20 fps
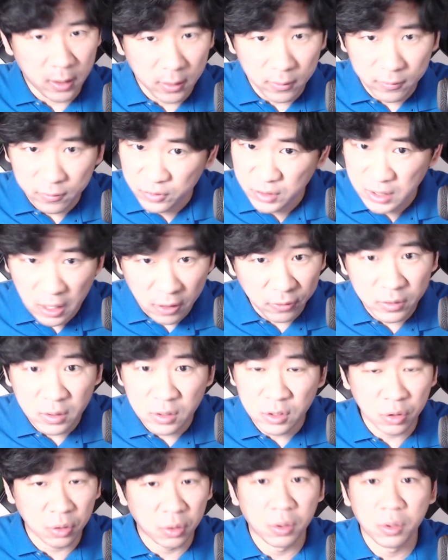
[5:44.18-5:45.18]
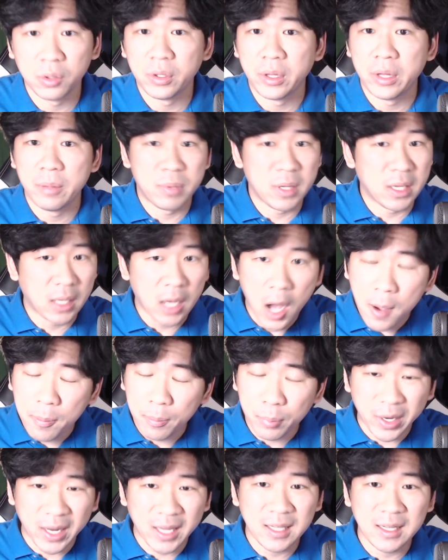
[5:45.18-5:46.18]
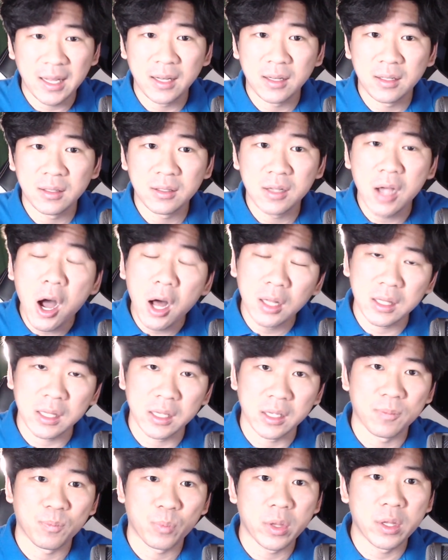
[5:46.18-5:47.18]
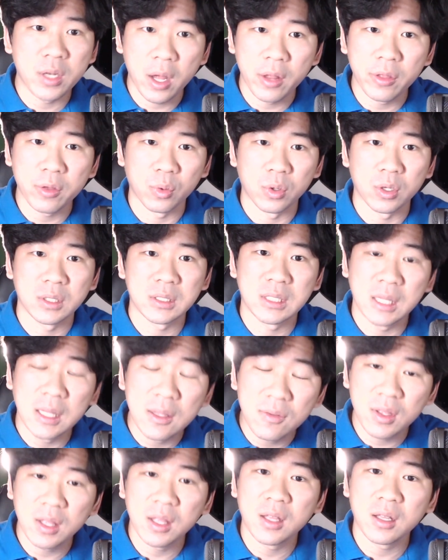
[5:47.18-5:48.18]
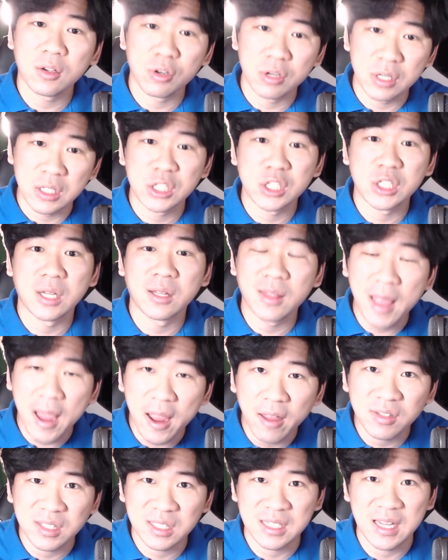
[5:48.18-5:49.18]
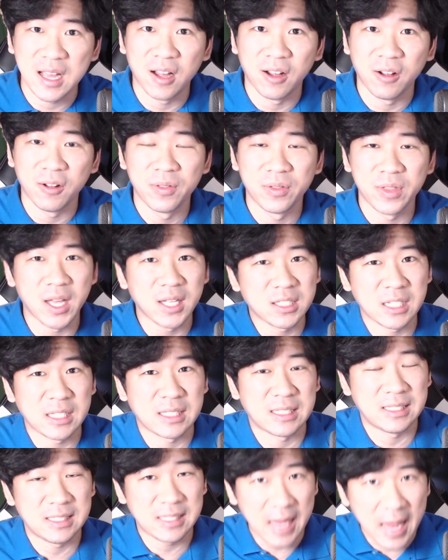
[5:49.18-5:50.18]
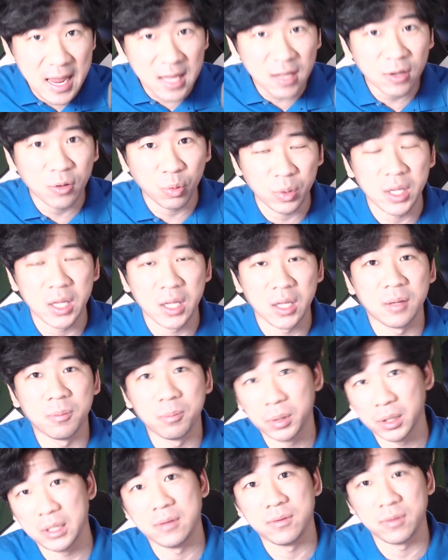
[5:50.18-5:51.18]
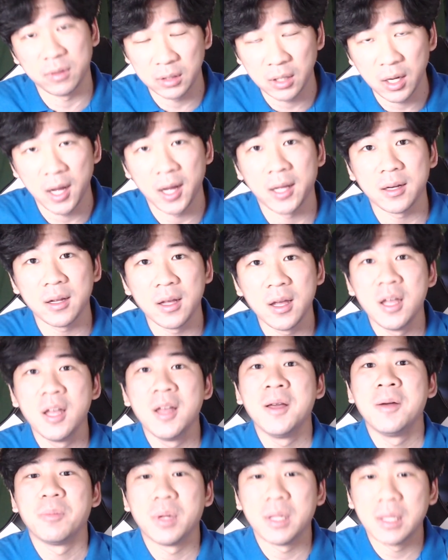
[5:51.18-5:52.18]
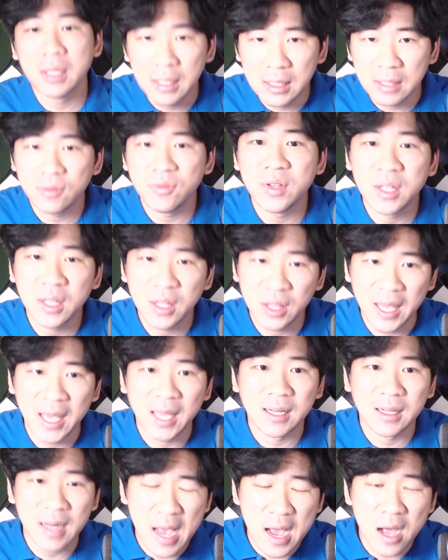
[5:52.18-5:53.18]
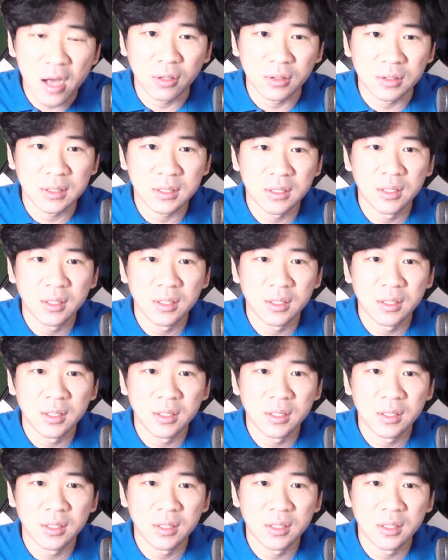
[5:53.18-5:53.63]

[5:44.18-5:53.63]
self-controlled, being upright and godly. In other words, living a Christian lifestyle, not just saying we believe in God, but living that out.